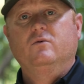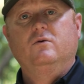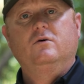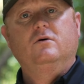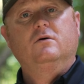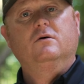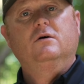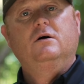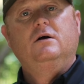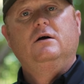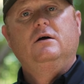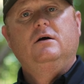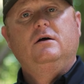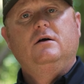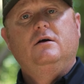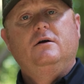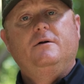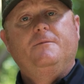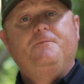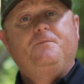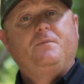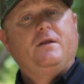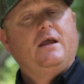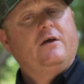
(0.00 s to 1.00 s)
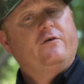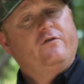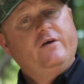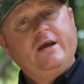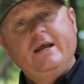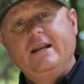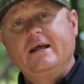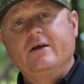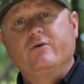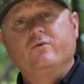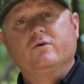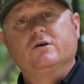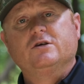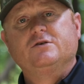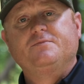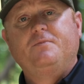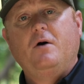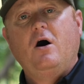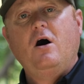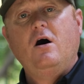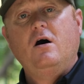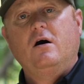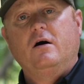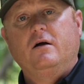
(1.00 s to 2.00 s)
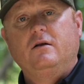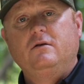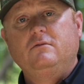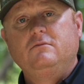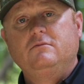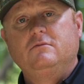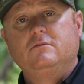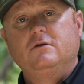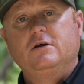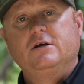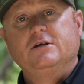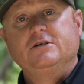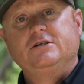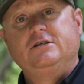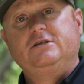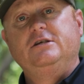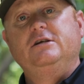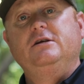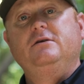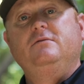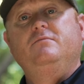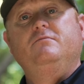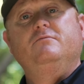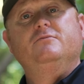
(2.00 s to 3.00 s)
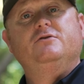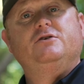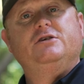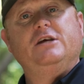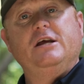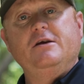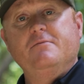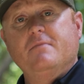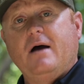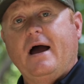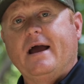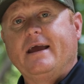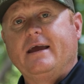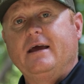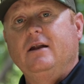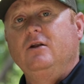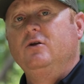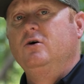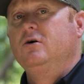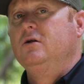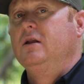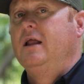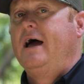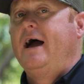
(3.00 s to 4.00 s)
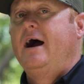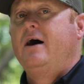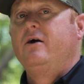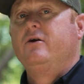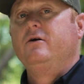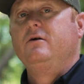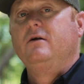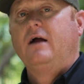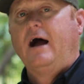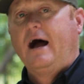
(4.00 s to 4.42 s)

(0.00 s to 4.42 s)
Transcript: Well, if he didn't respond, she might get a little louder.